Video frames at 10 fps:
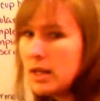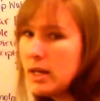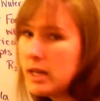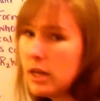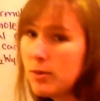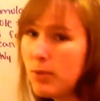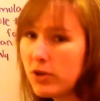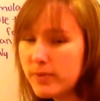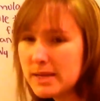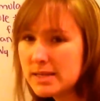Here,
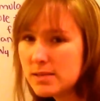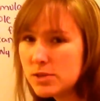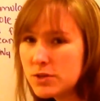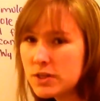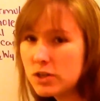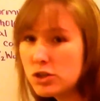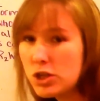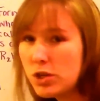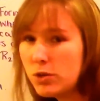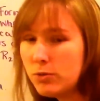both my subscripts are
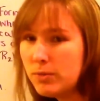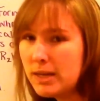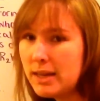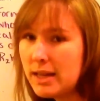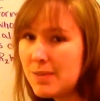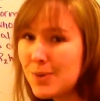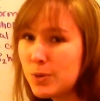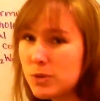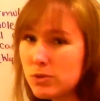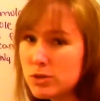2, meaning they can
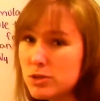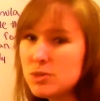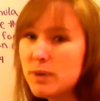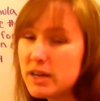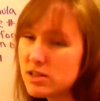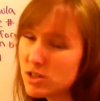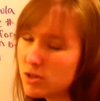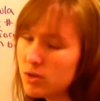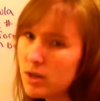both be reduced by 2,